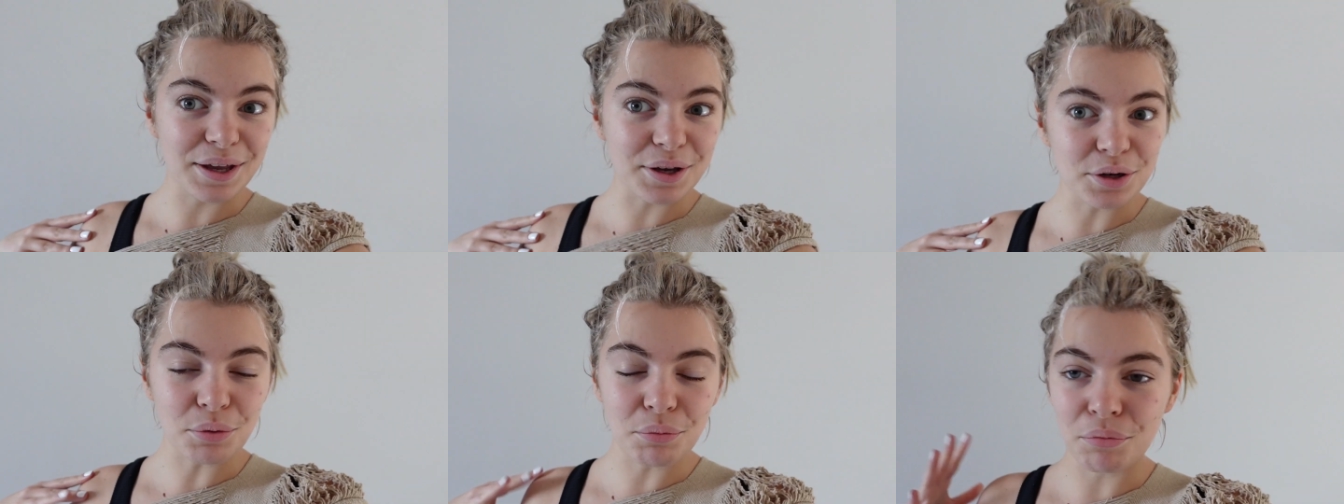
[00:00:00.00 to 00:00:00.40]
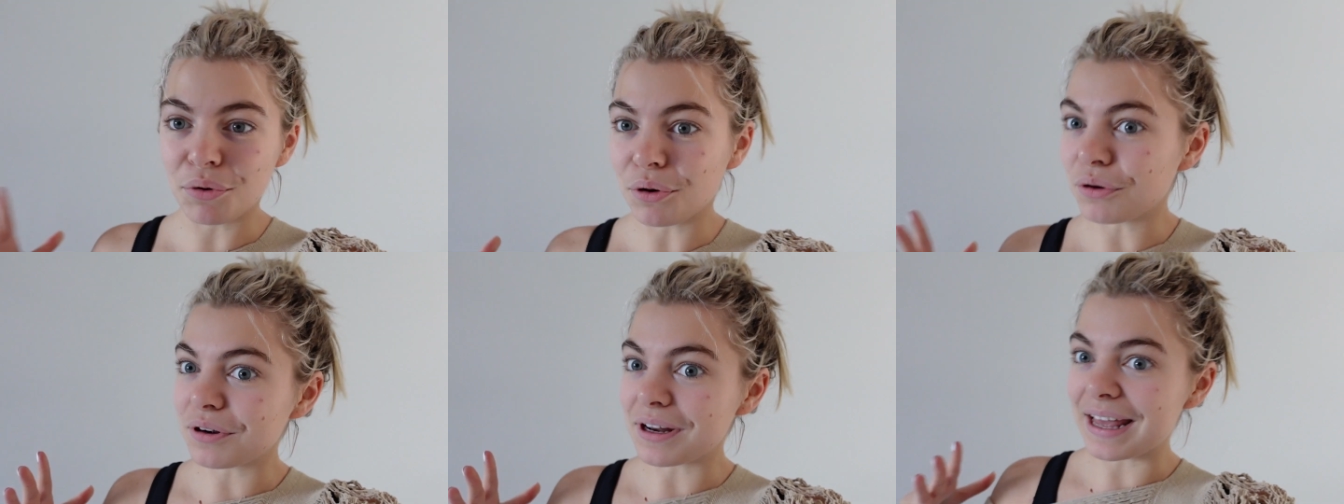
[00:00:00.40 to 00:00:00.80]
good
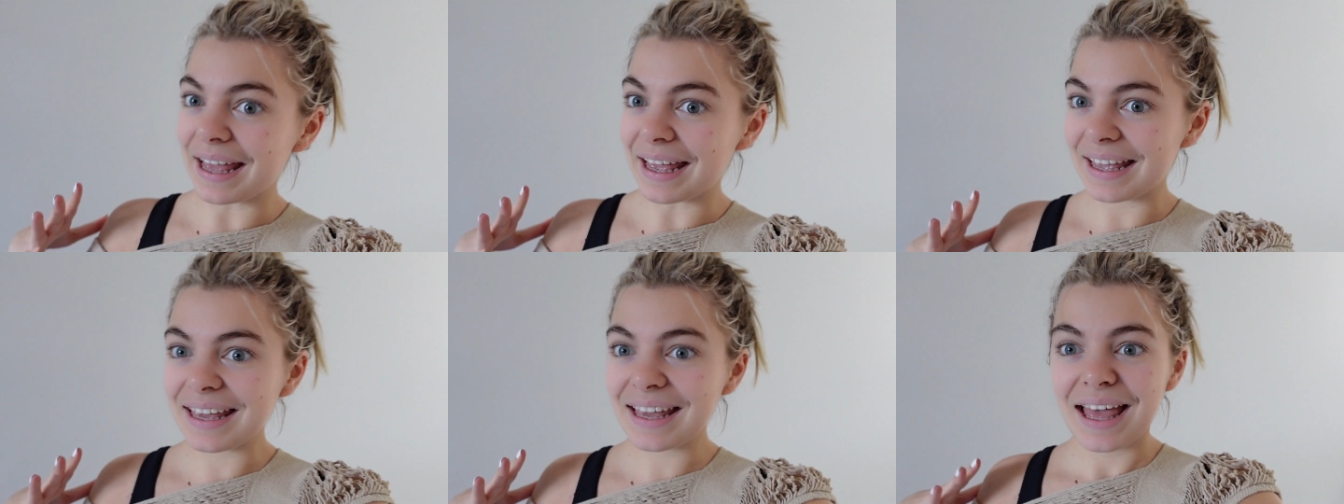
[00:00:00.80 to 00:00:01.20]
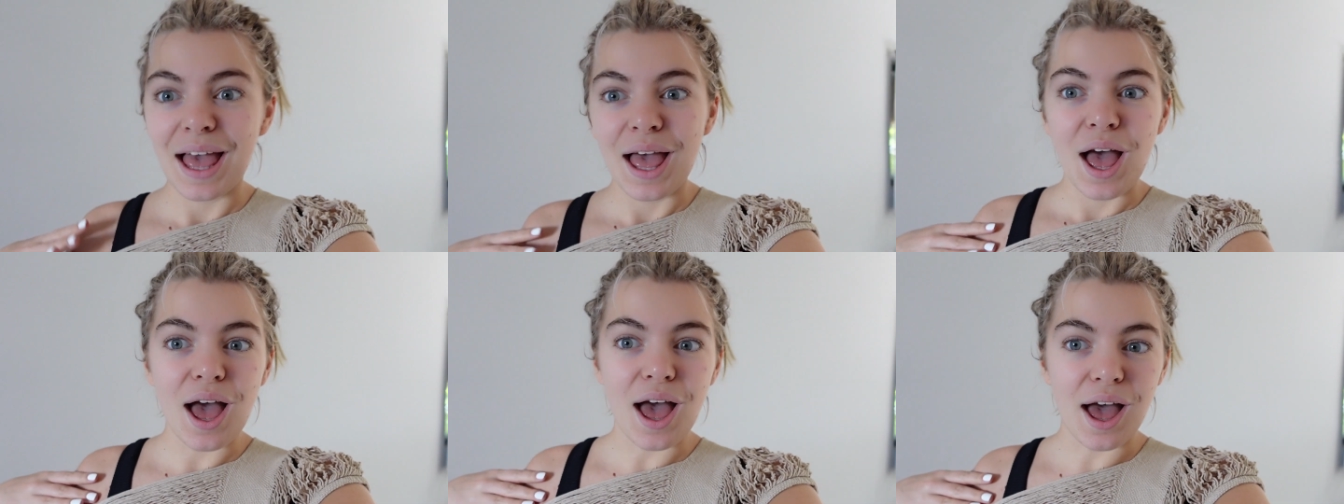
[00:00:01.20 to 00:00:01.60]
morning.
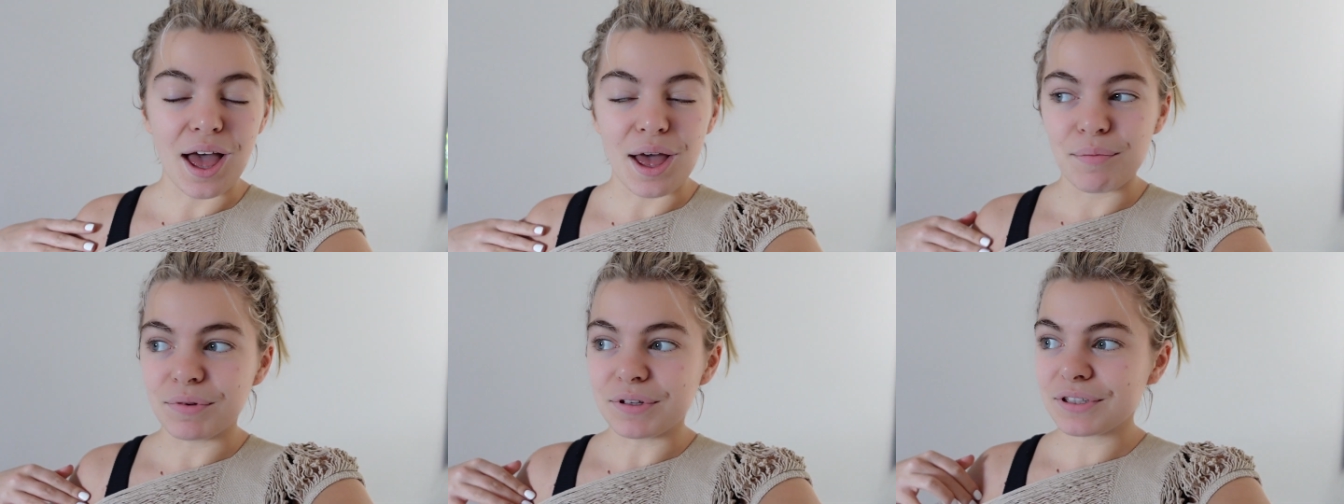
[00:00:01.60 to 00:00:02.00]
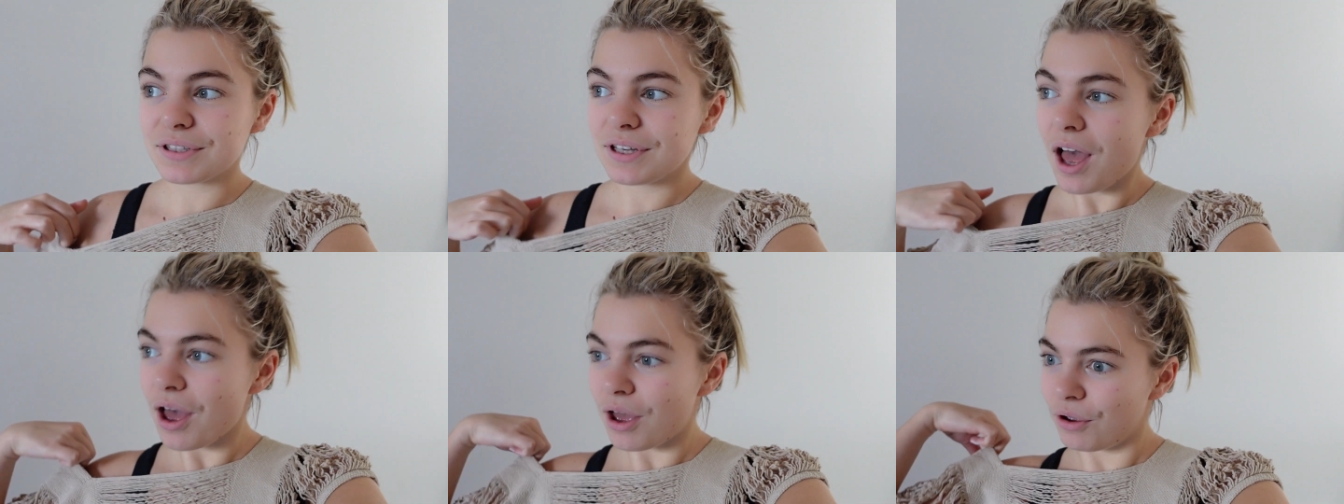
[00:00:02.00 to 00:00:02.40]
Um,
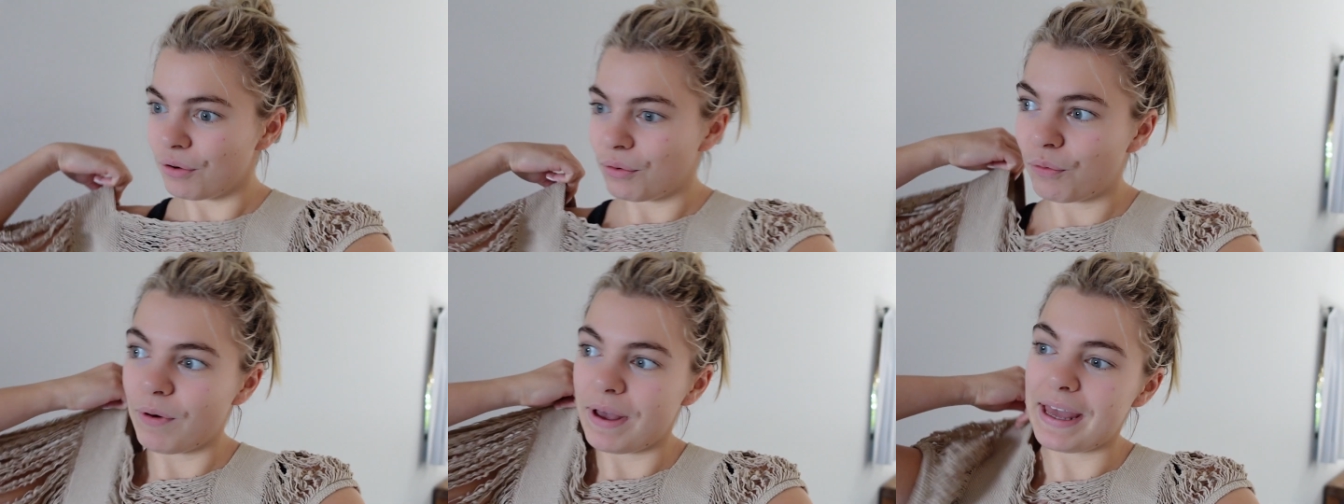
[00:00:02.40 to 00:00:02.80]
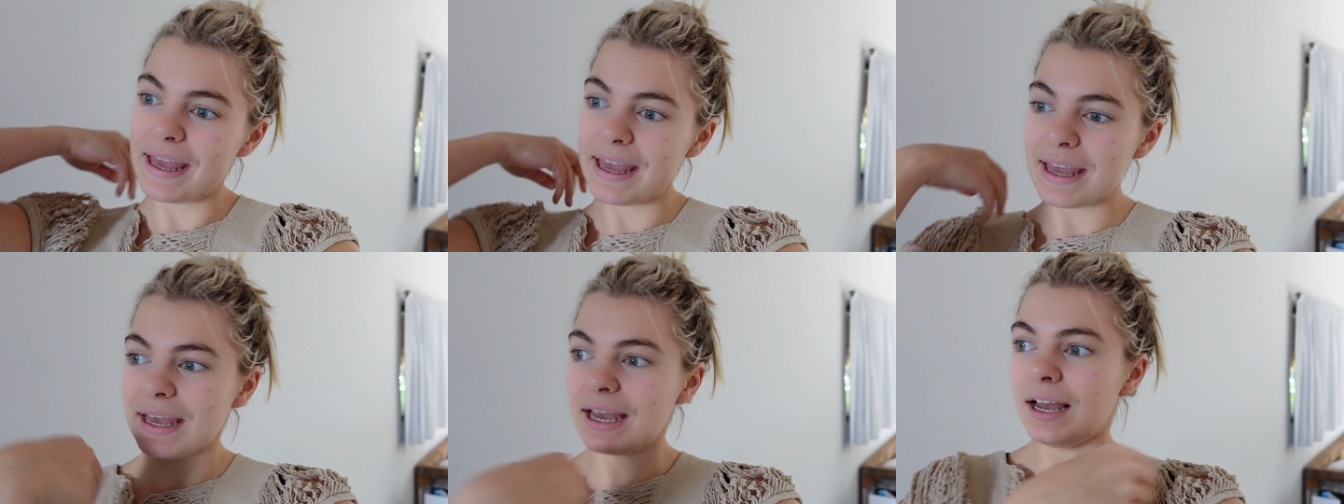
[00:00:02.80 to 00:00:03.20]
so
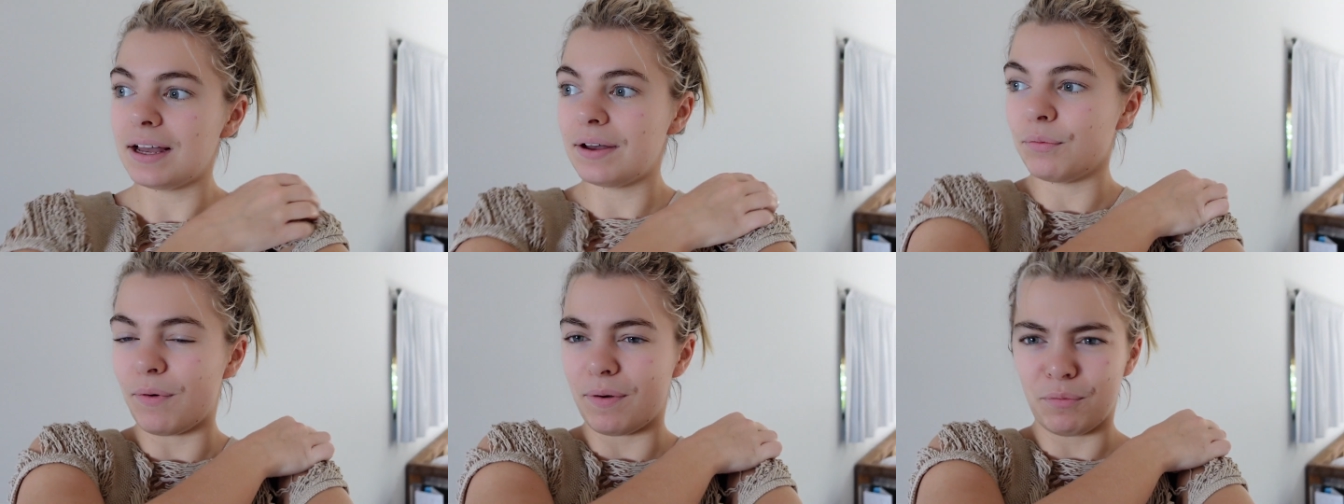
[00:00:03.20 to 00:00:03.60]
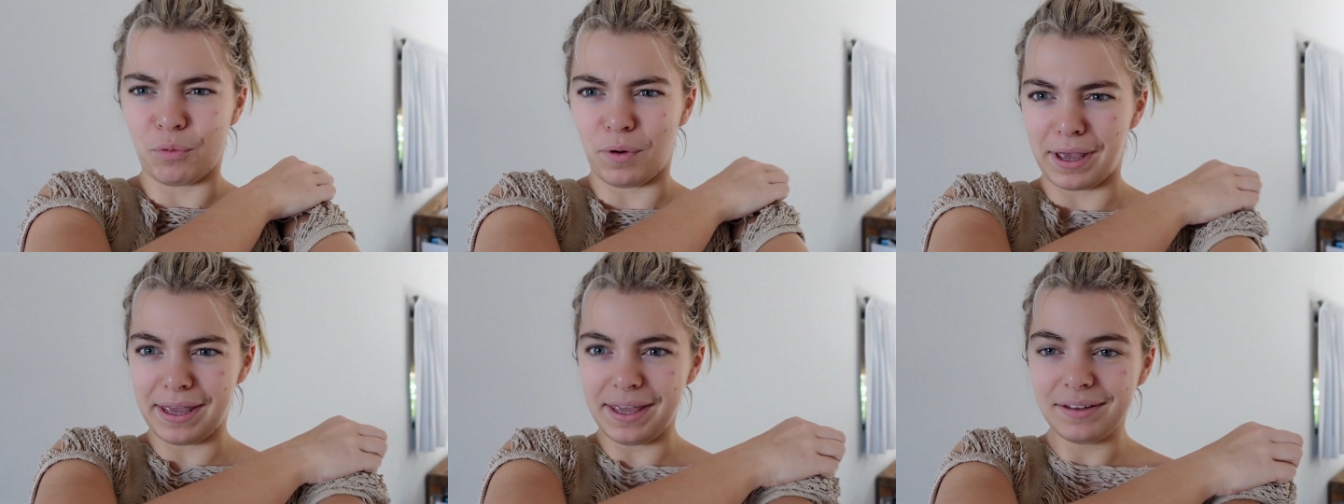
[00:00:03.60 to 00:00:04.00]
we,
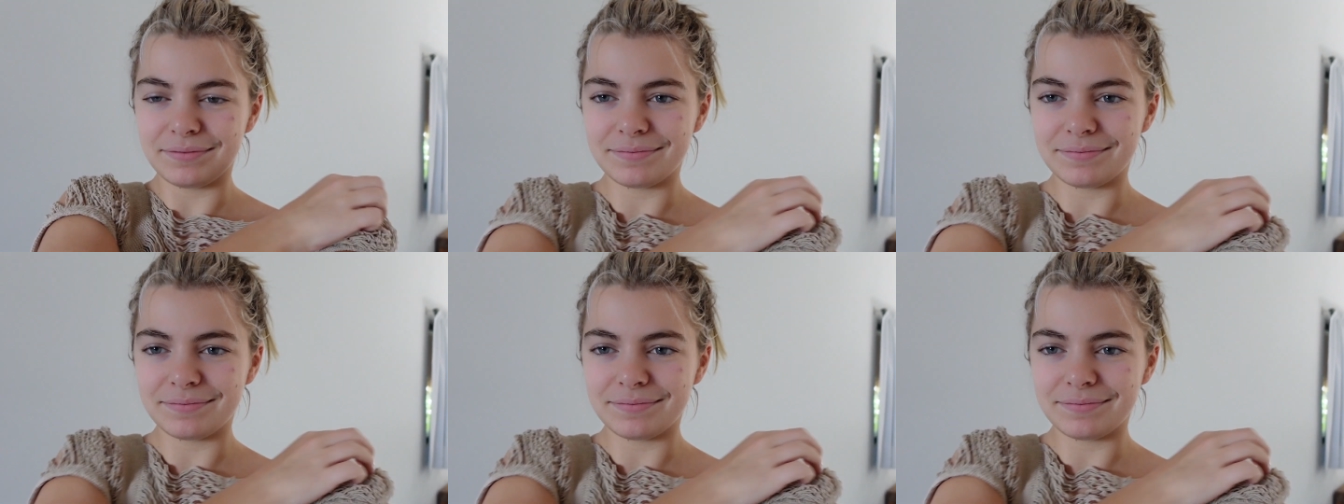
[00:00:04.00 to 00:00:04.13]
we,